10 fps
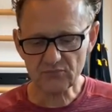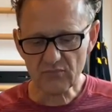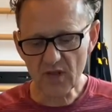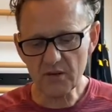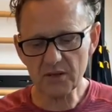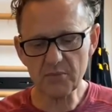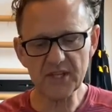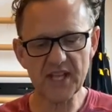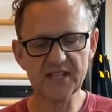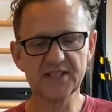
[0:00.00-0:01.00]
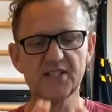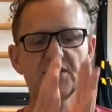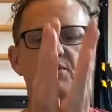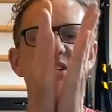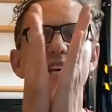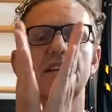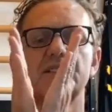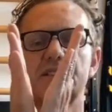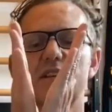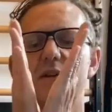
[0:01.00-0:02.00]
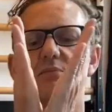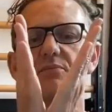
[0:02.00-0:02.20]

I'm going to bring the hands and just retest. So